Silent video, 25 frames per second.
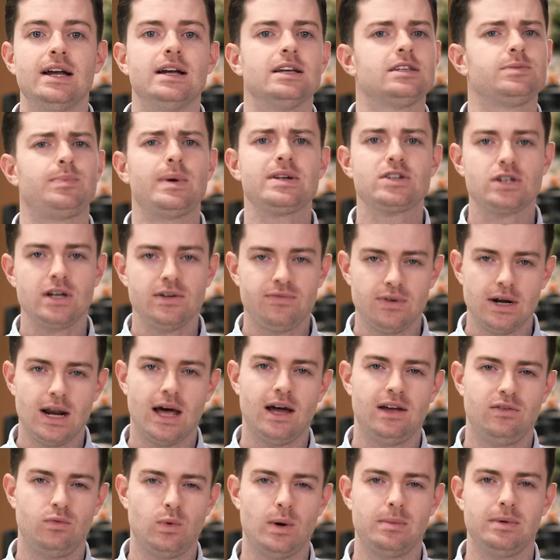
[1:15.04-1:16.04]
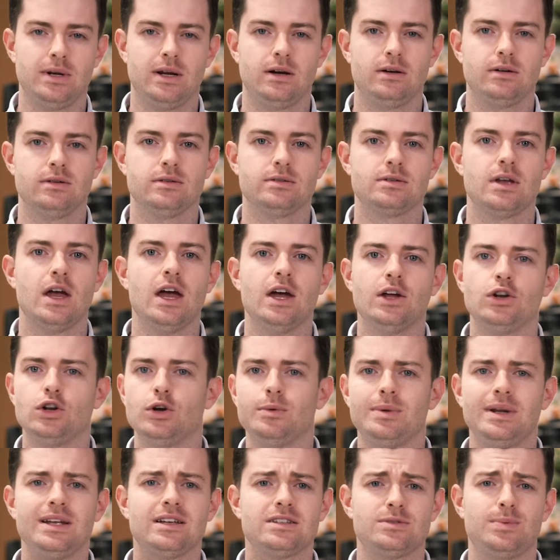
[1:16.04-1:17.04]
especially for live webinars.
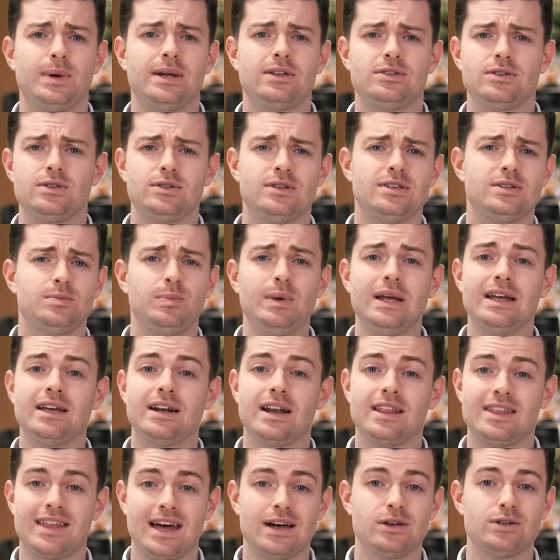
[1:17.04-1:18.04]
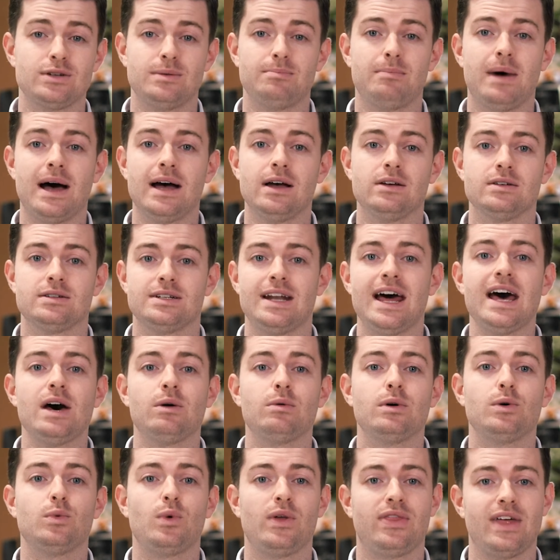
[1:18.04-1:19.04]
Nobody expects you to speak at 1,000 miles an
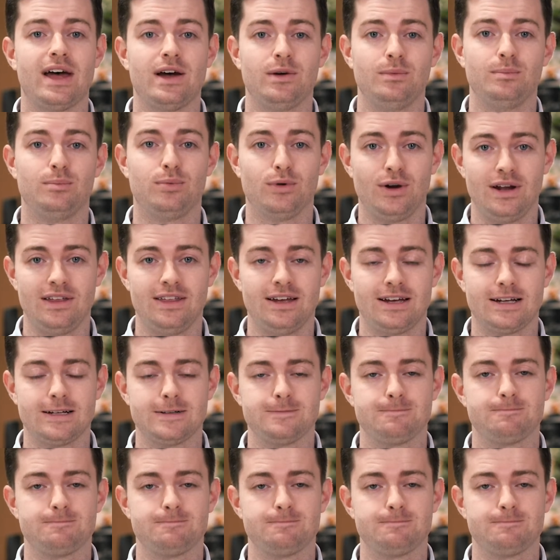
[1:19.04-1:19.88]
hour without breathing.